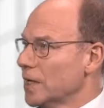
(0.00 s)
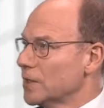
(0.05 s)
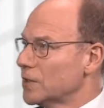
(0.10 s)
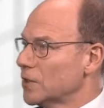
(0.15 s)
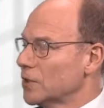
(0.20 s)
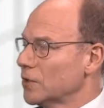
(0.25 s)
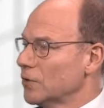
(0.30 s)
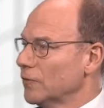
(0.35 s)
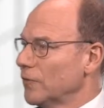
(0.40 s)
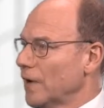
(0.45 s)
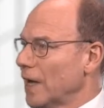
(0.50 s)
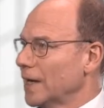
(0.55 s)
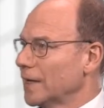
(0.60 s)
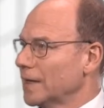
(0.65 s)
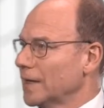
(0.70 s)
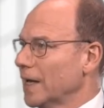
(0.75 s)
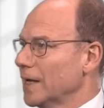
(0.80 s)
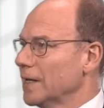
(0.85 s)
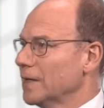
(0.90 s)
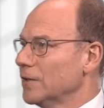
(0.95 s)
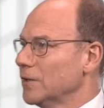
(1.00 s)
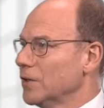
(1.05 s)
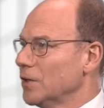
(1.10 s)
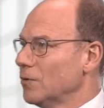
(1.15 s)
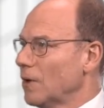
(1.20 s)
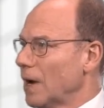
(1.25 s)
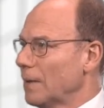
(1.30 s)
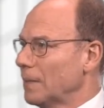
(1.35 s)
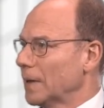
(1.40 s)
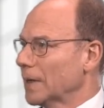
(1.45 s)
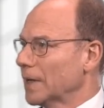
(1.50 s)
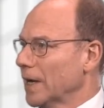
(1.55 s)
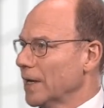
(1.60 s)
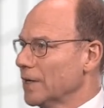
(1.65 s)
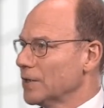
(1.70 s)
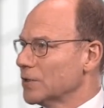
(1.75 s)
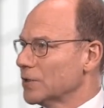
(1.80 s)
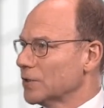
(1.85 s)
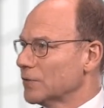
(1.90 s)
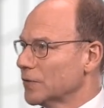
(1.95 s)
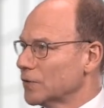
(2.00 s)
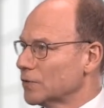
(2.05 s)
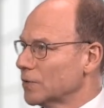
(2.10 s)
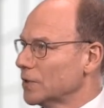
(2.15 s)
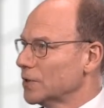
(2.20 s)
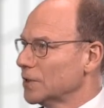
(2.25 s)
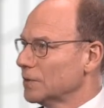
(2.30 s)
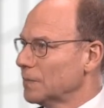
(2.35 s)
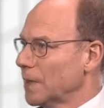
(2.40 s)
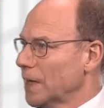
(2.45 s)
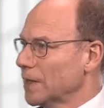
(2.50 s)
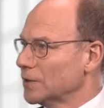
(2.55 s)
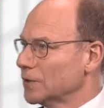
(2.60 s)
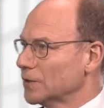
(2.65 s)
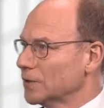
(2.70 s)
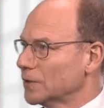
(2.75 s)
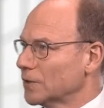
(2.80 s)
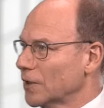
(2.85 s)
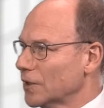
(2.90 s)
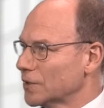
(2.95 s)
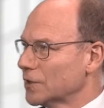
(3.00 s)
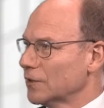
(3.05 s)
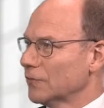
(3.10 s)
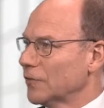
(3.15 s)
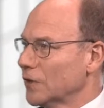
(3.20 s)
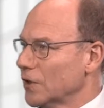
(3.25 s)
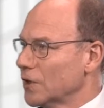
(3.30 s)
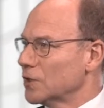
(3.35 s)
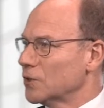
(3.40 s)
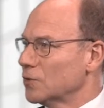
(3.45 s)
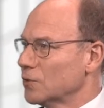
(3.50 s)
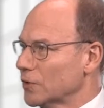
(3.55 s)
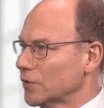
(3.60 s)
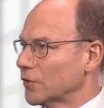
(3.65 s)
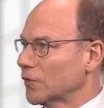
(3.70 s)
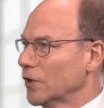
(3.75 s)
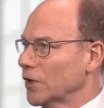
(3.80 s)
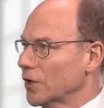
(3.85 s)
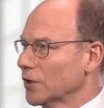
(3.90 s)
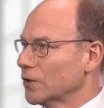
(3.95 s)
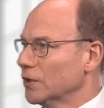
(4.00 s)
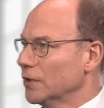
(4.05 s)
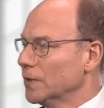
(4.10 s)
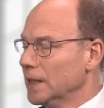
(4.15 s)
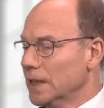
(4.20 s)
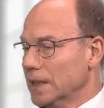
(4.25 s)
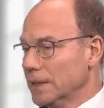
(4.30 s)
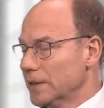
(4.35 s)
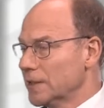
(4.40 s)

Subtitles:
to validate new applications for treating patients. So it's a virtuous circle.